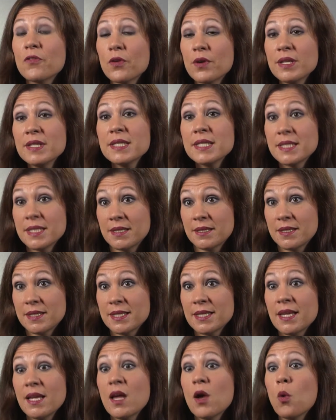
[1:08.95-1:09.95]
For
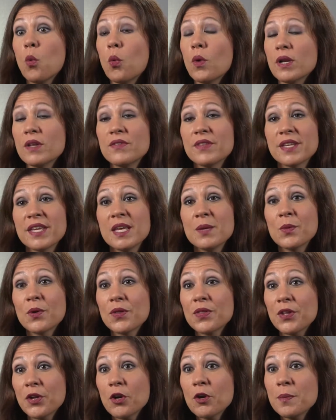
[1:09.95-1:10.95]
instance, one of the
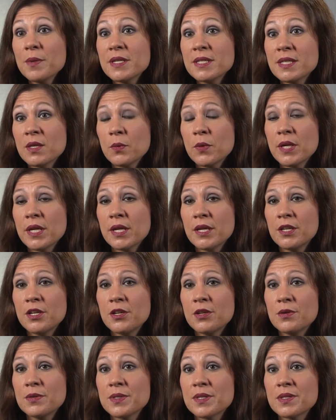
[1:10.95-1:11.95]
chemotherapies that we can
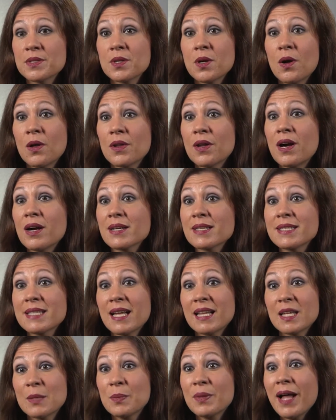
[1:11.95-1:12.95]
use is called
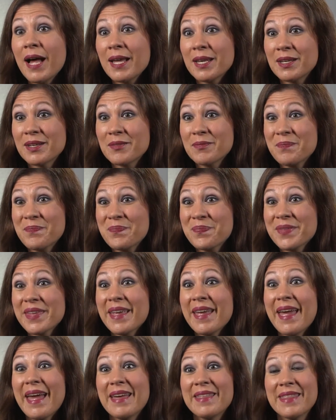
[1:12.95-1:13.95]

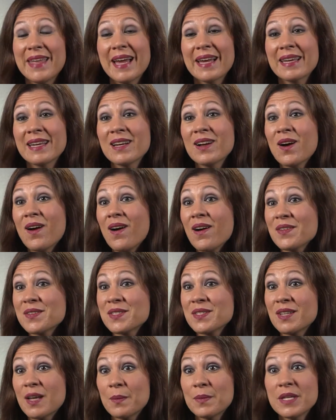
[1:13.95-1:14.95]
oxaliplatin, and that can
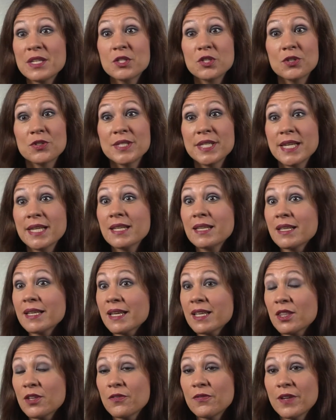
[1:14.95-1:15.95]
cause numbness or
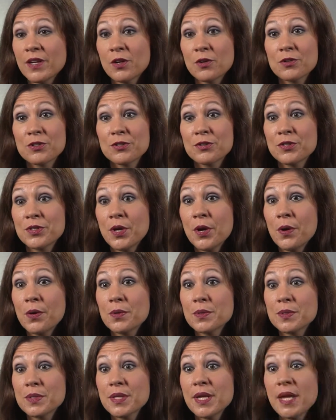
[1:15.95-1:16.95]
tingling in the fingers or toes.